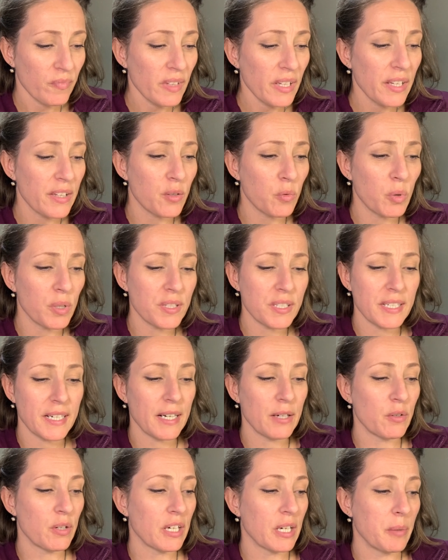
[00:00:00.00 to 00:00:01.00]
the ones that
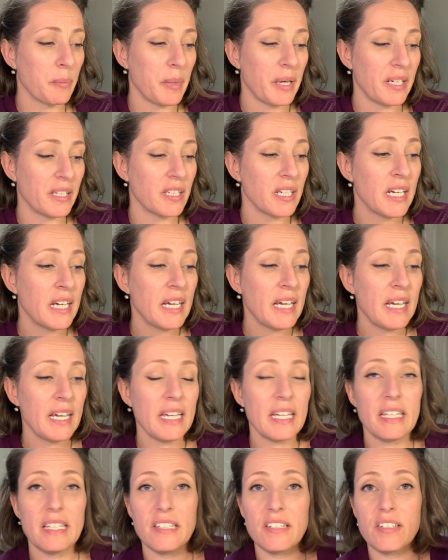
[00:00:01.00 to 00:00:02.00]
I recommend
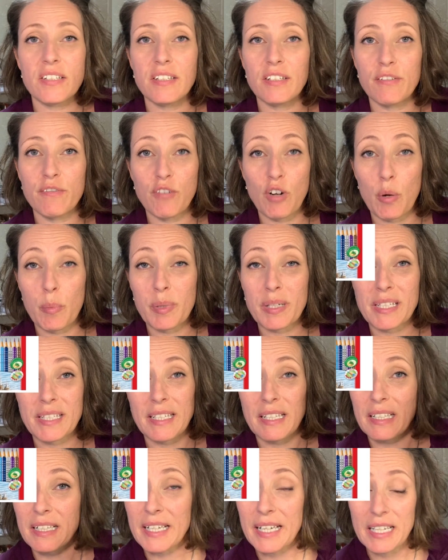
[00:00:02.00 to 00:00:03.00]
is the
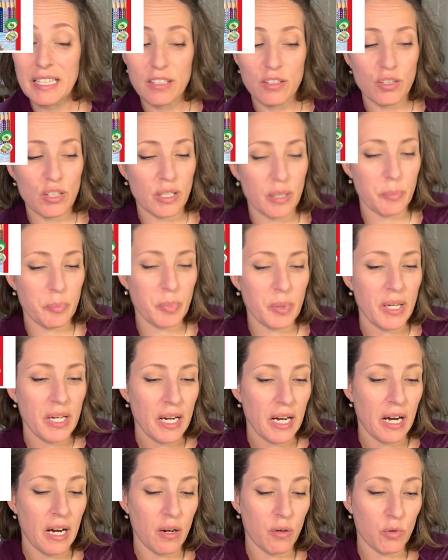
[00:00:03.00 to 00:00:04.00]
Faber-Castell Color Grip.
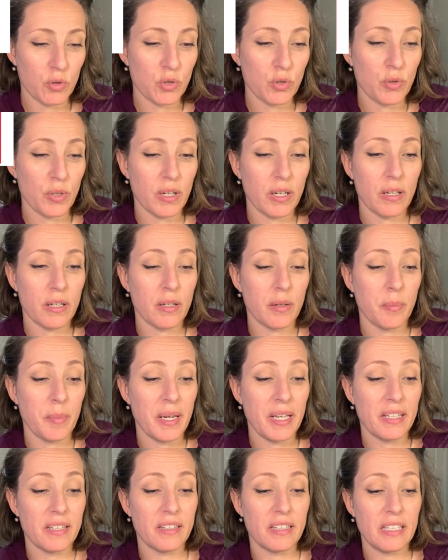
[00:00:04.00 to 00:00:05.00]
I also
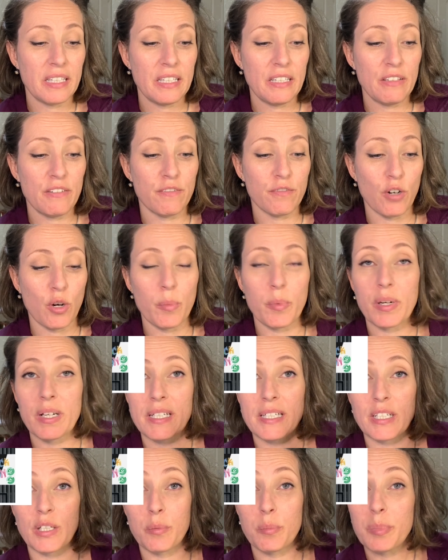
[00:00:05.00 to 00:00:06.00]
recommend the
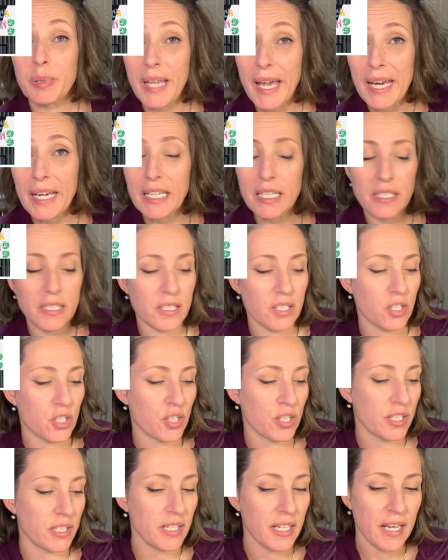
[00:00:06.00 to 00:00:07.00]
Faber-Castell Black
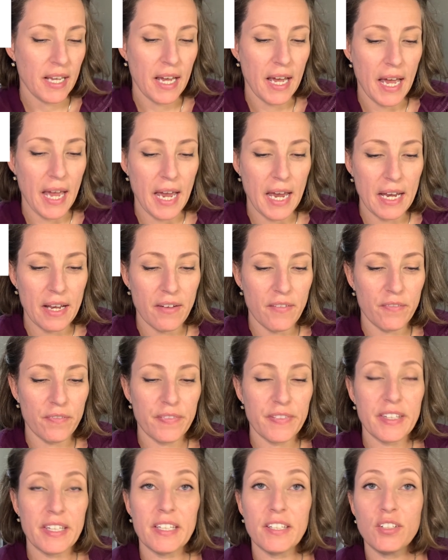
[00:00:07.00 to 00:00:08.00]
Edition and
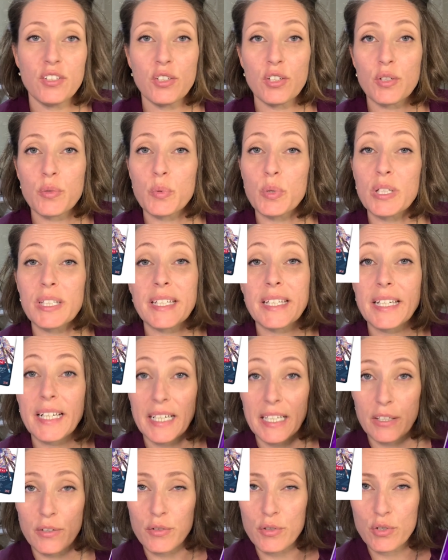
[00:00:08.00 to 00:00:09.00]
the Derwent
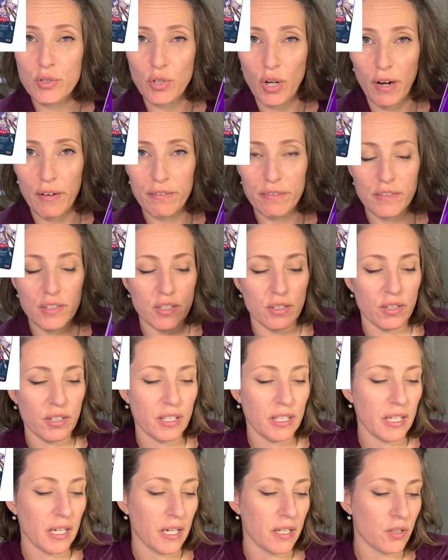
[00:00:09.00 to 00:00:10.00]
Color Soft.
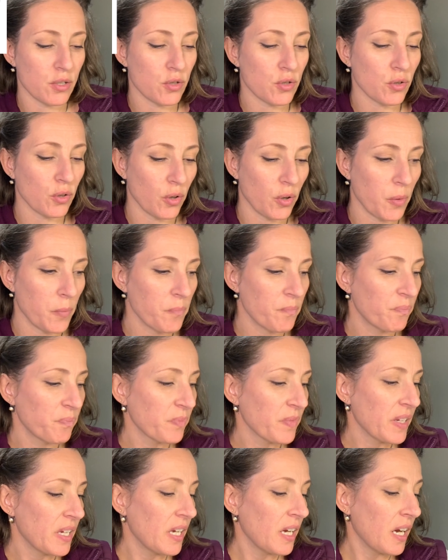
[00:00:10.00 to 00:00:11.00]
Okay, so
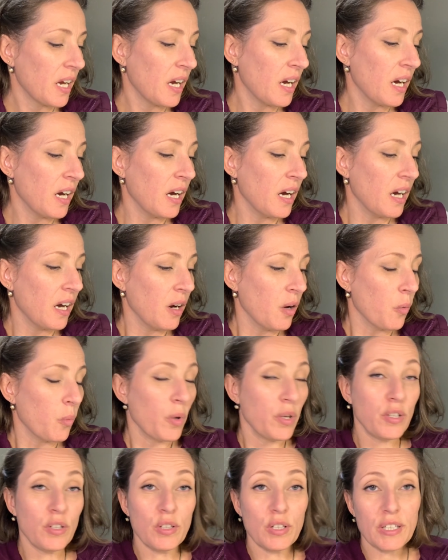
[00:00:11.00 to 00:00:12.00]

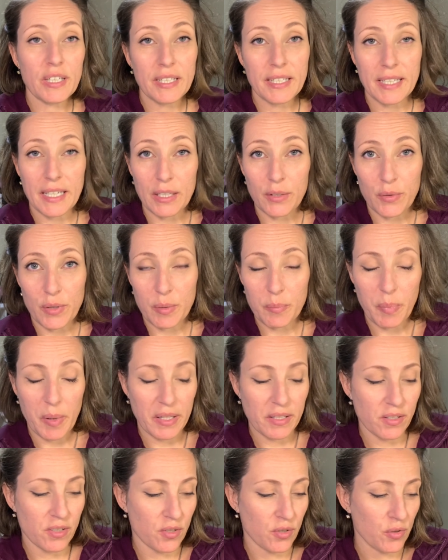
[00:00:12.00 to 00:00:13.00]
when you look at coloring
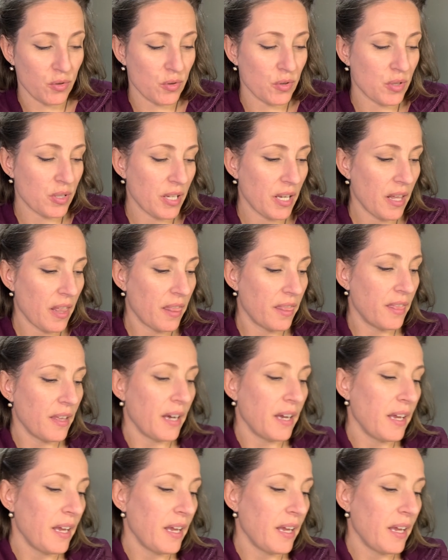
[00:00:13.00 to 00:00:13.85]
pencils, they